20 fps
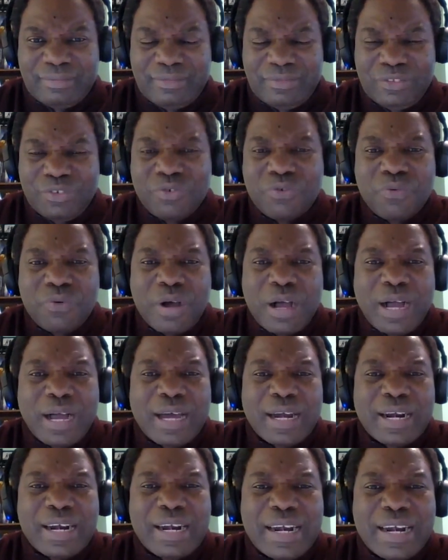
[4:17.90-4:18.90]
You
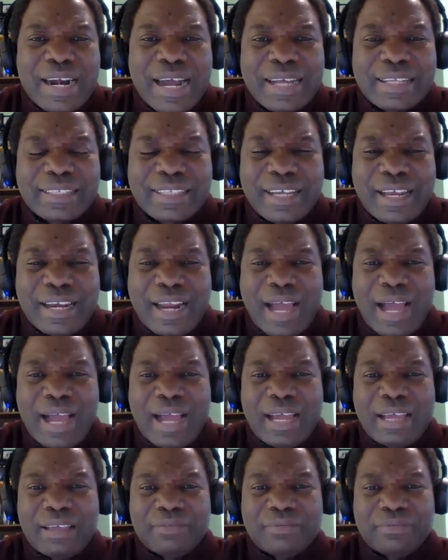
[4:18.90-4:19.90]
are not
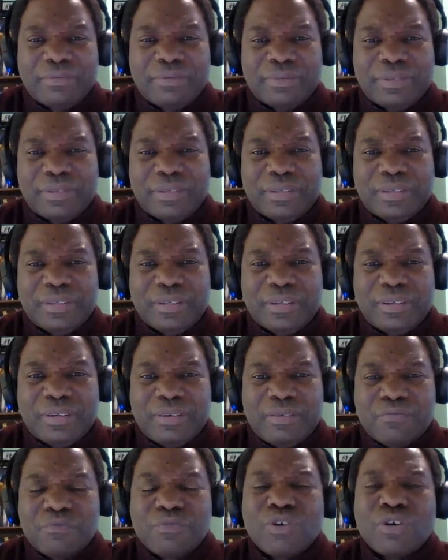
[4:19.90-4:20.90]
alive.
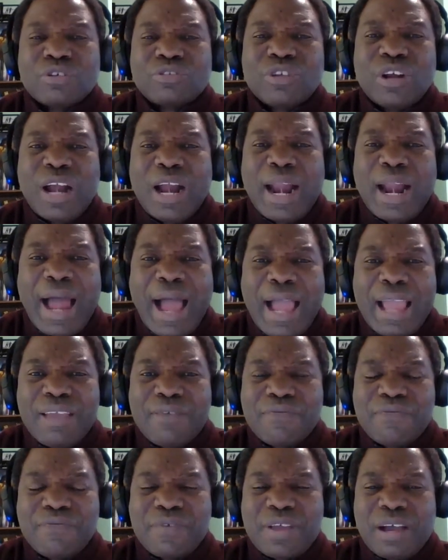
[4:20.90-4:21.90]
Because
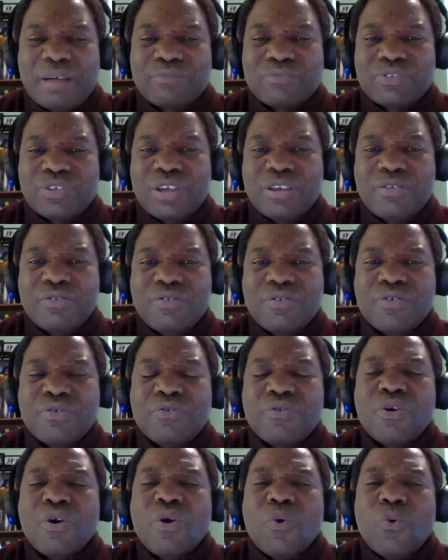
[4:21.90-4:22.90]
life comes in
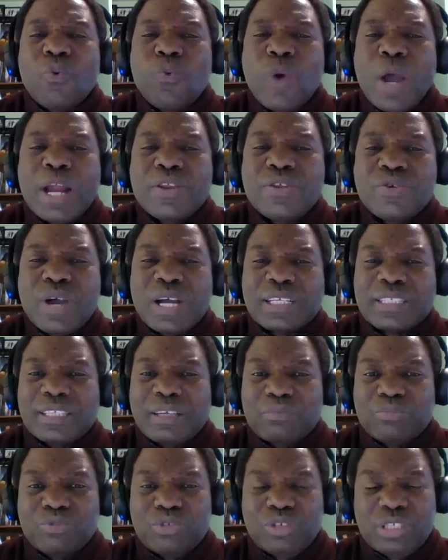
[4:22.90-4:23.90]
you when you
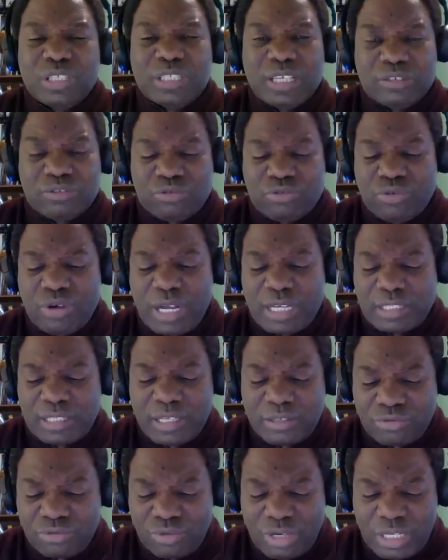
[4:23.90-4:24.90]
accept Jesus Christ.
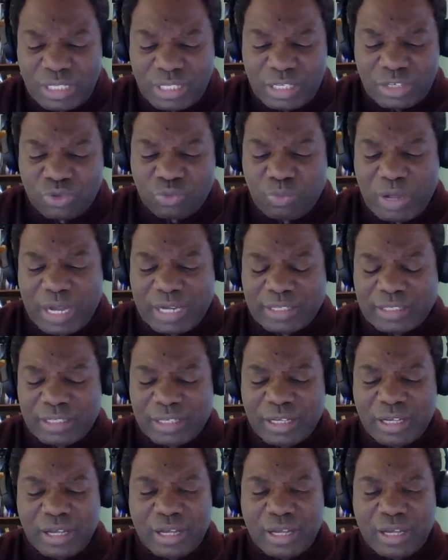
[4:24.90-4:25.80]
Let's read this part.